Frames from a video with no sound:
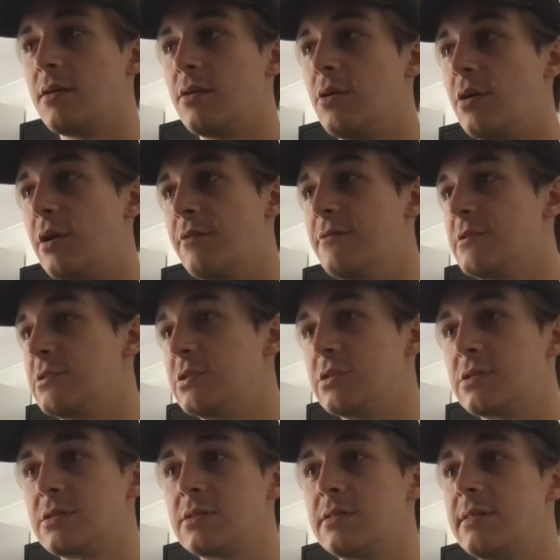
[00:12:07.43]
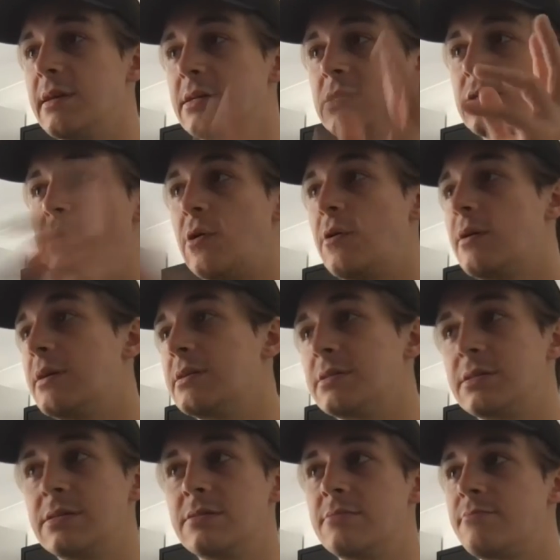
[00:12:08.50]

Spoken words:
or if it's just this song has